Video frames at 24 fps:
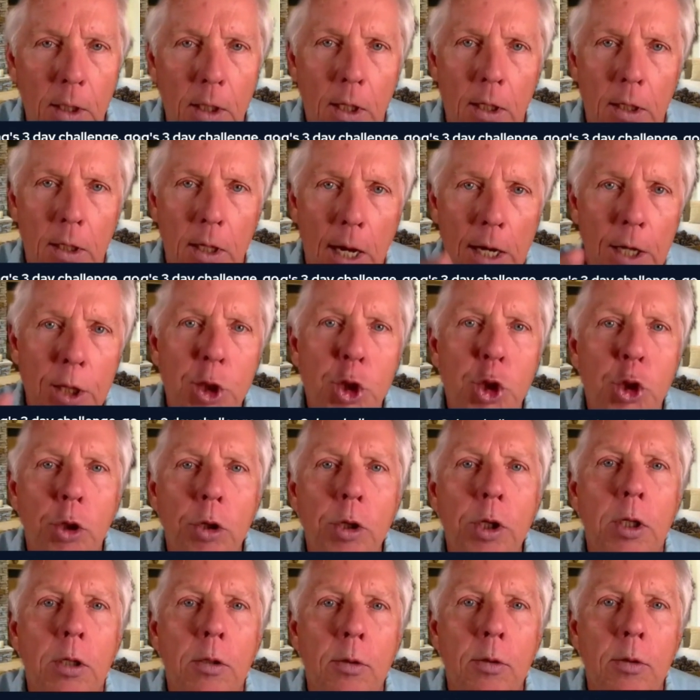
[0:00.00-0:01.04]
And I assure
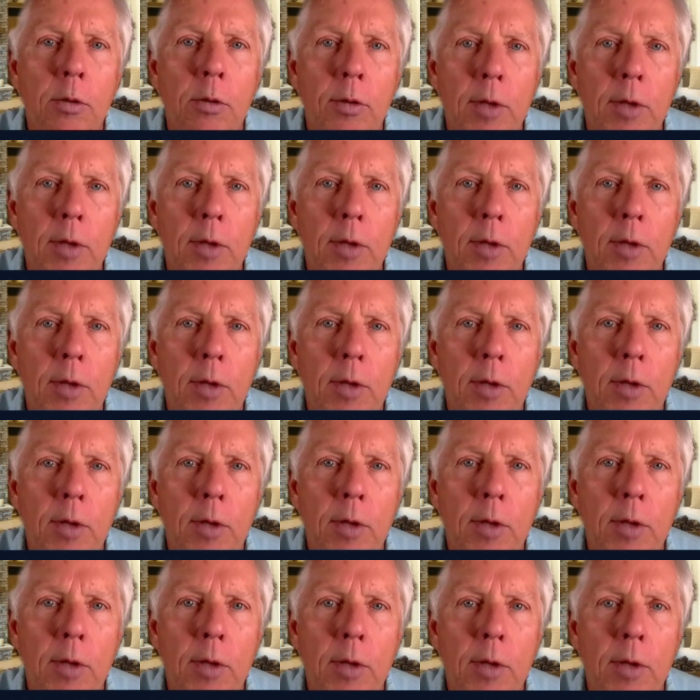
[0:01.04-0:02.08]
you that
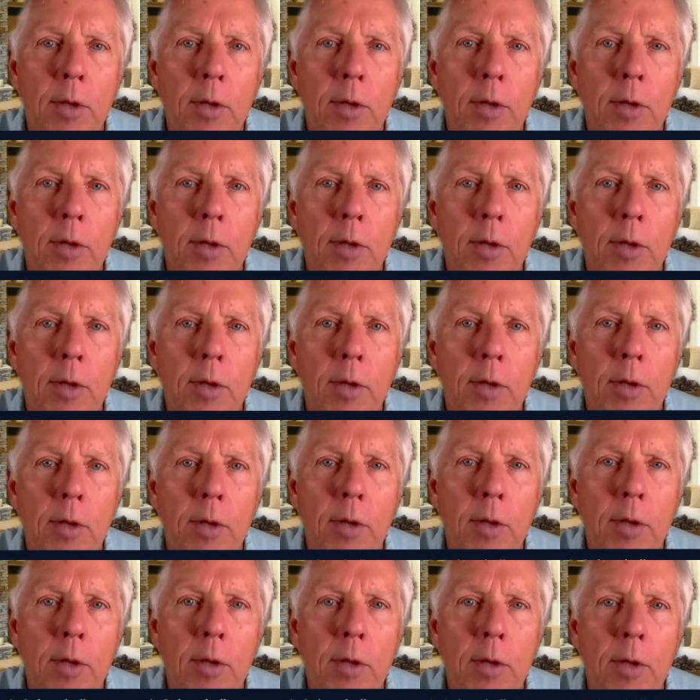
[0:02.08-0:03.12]
just in this, you're going to
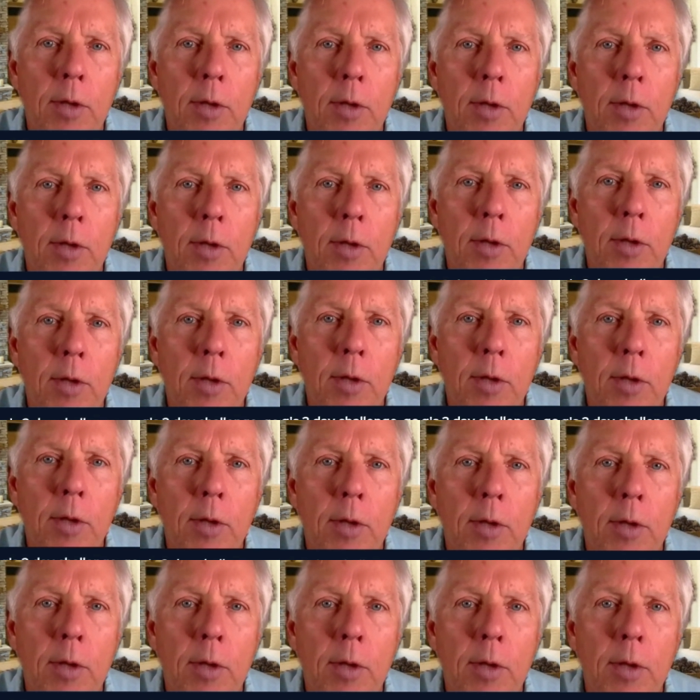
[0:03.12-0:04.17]
find things that you
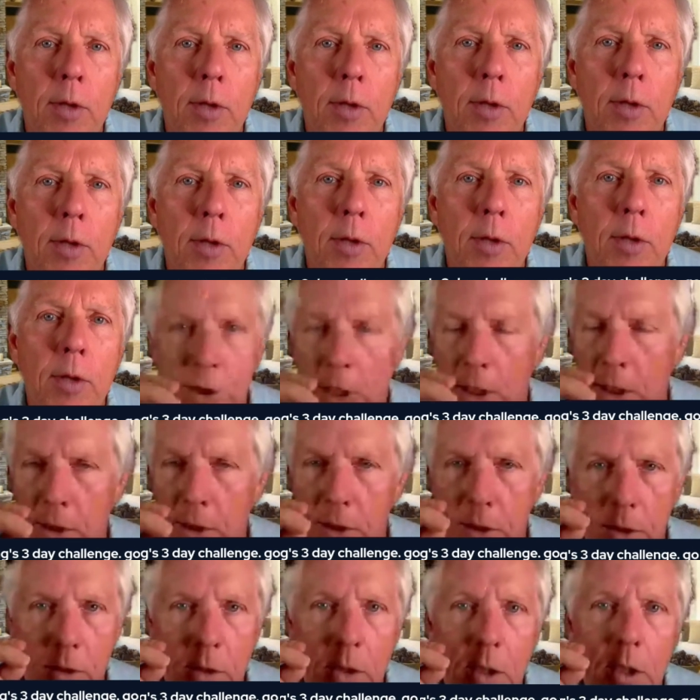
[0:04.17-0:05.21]
can do that can make
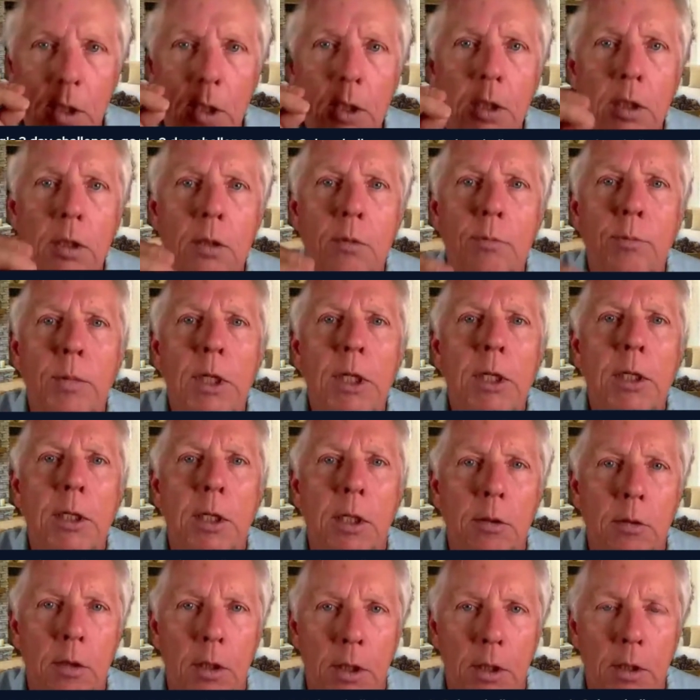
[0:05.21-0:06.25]
changes
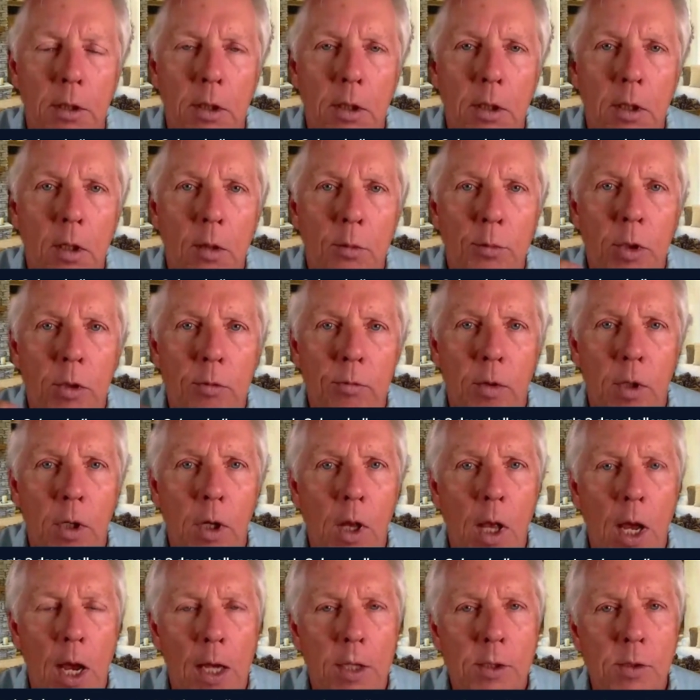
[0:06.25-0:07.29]
immediately. But
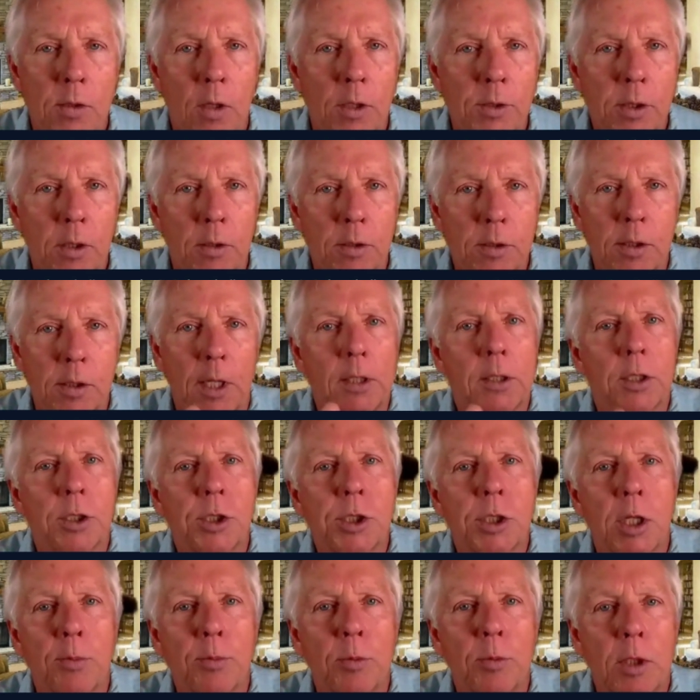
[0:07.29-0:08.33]
realize also it's like the
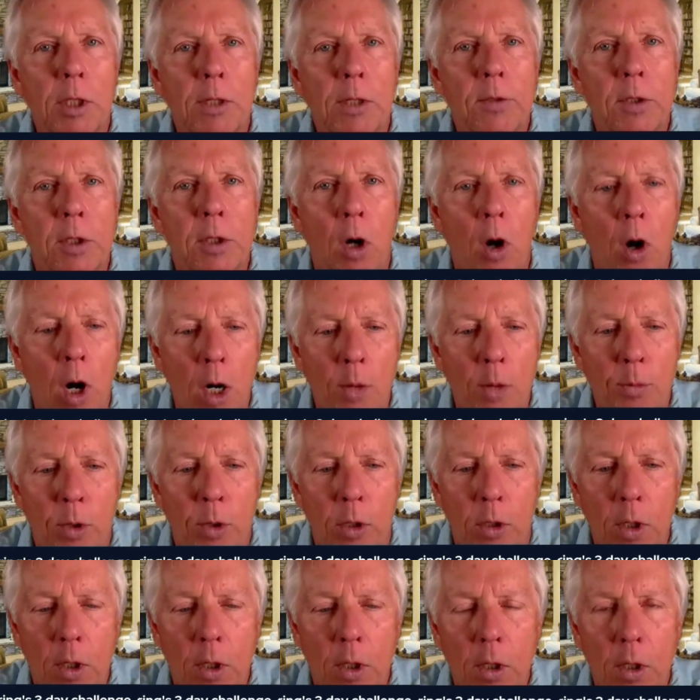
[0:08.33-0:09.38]
ship leaving the
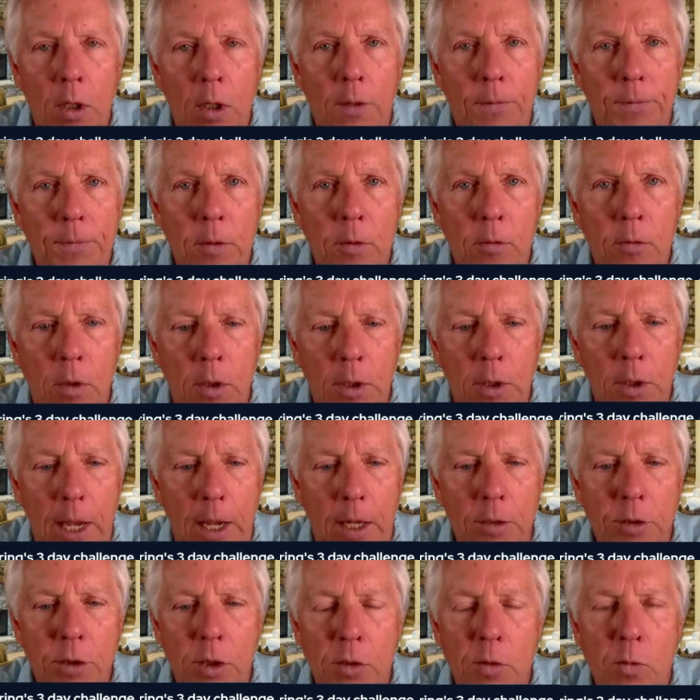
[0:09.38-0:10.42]
harbor. If you look
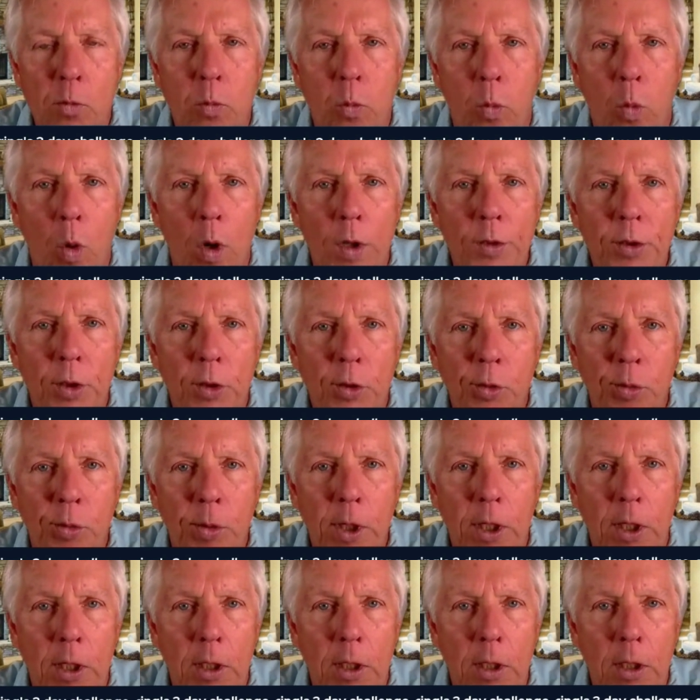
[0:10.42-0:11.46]
at just 1
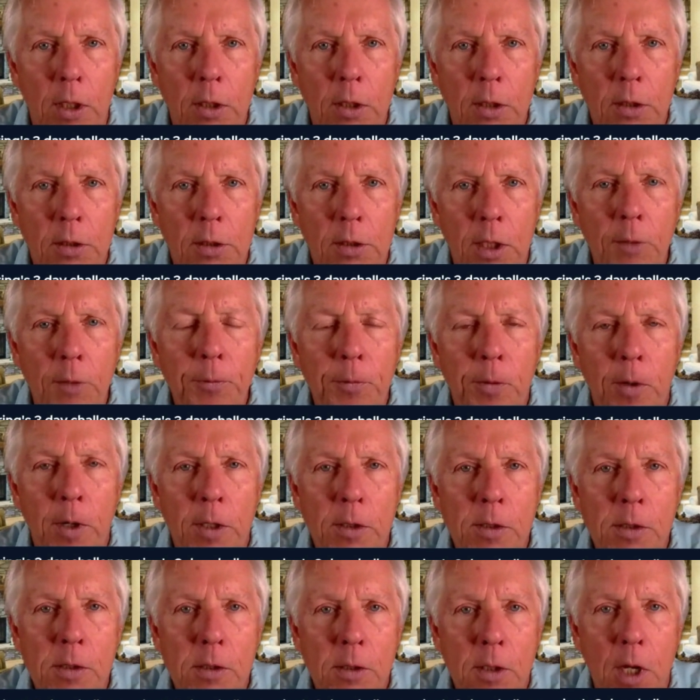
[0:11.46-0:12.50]
degree
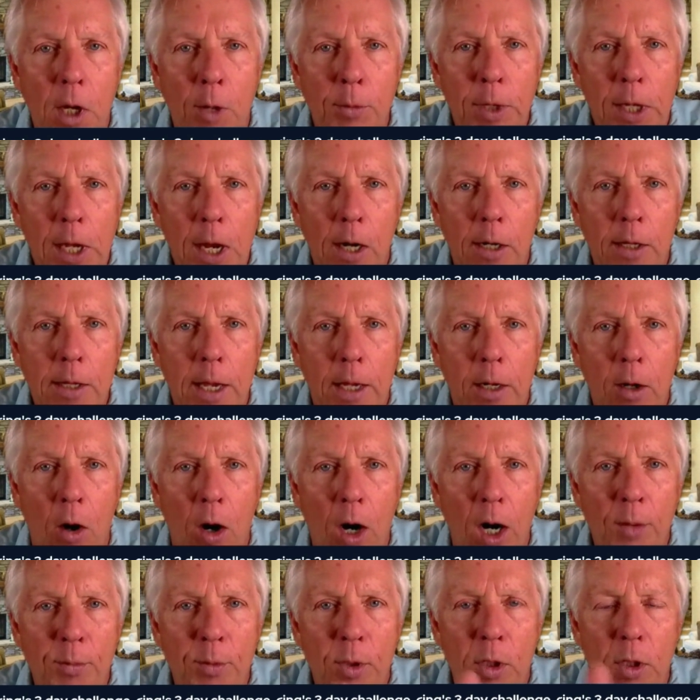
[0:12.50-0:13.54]
difference coming out of that
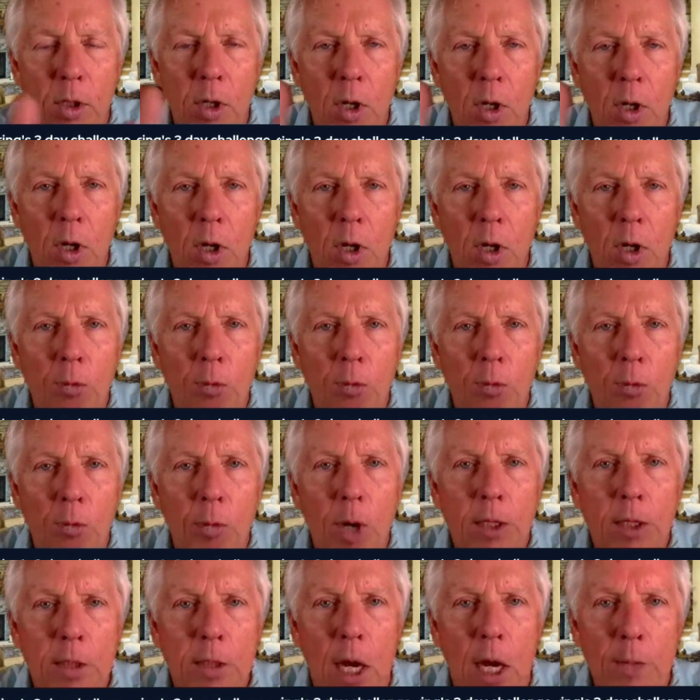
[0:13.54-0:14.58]
harbor, by the
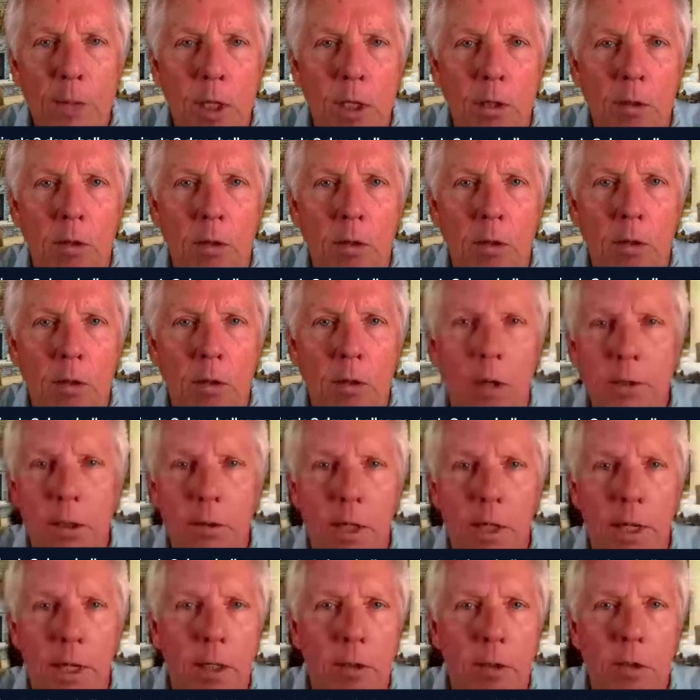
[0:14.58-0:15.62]
time you get across the
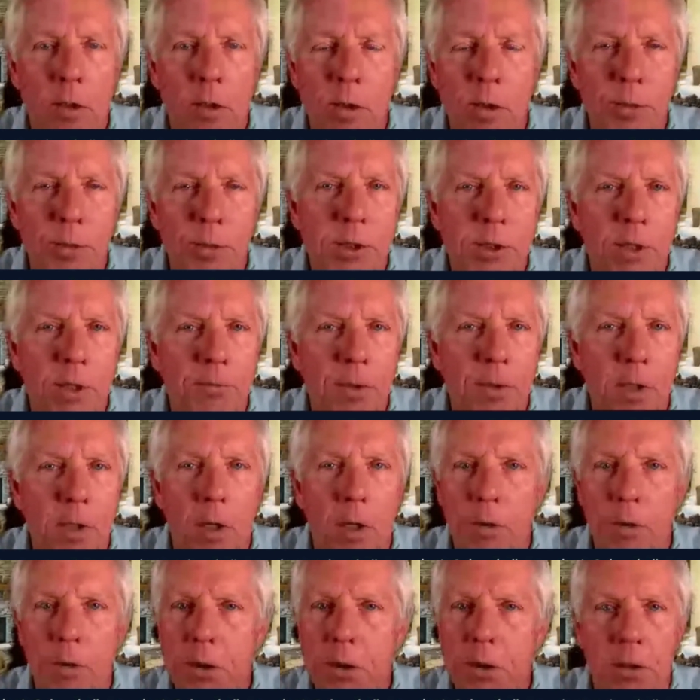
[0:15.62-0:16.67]
Atlantic or the Pacific
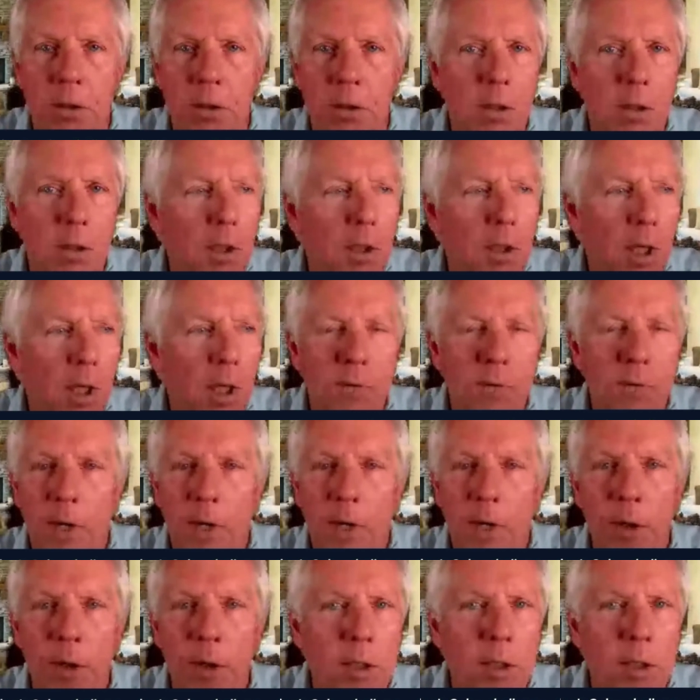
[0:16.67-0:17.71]
Ocean, it's
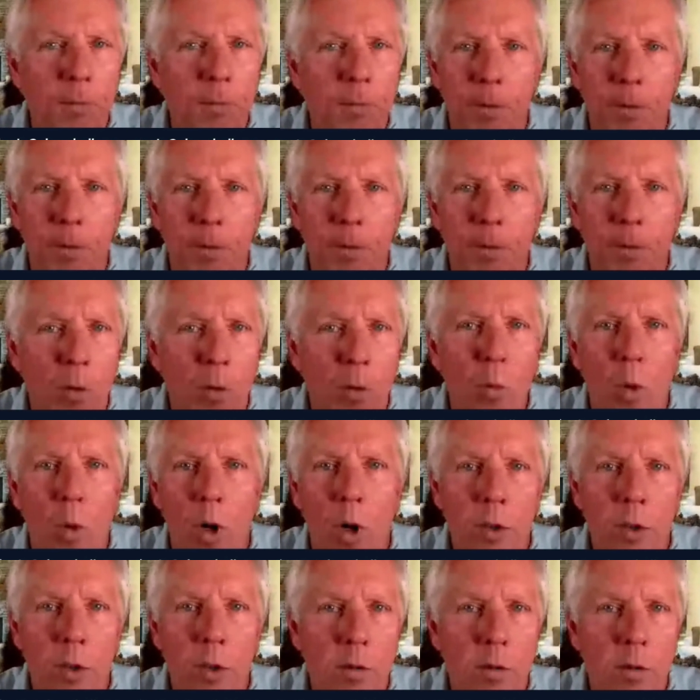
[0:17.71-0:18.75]
very different from
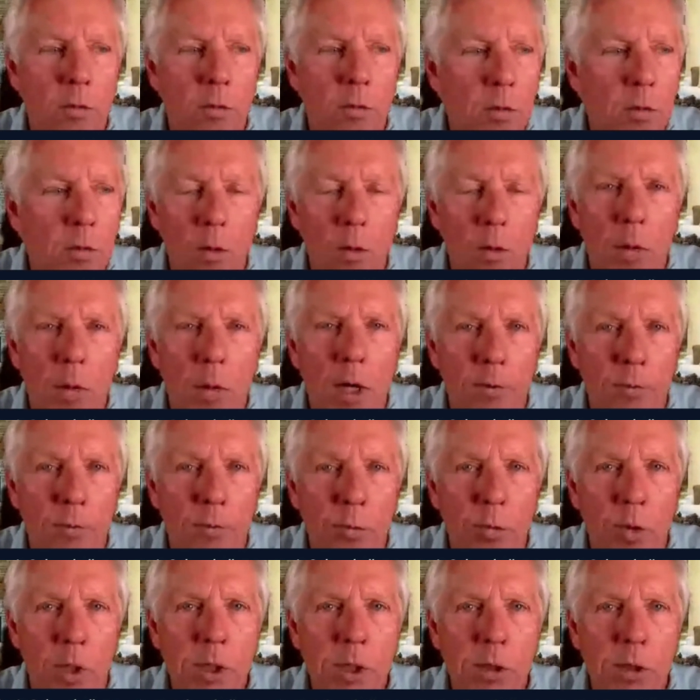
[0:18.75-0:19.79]
what you might have
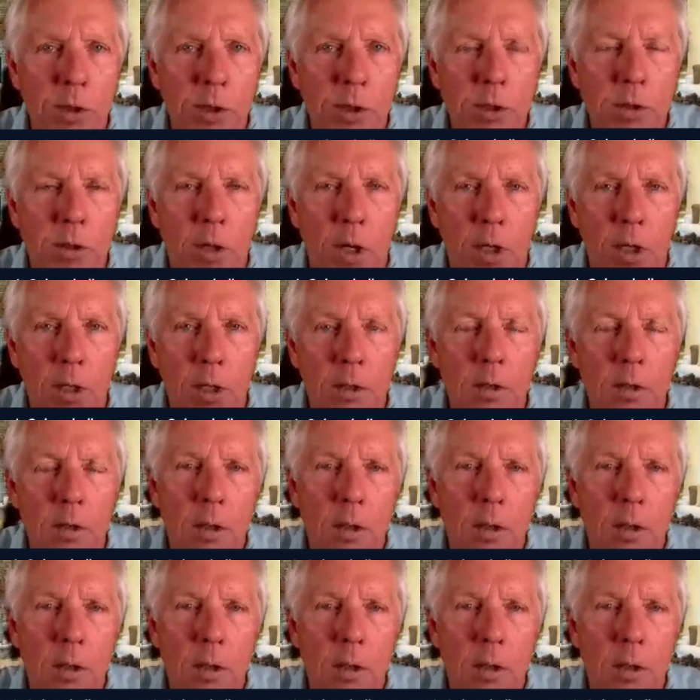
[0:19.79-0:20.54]
originally started.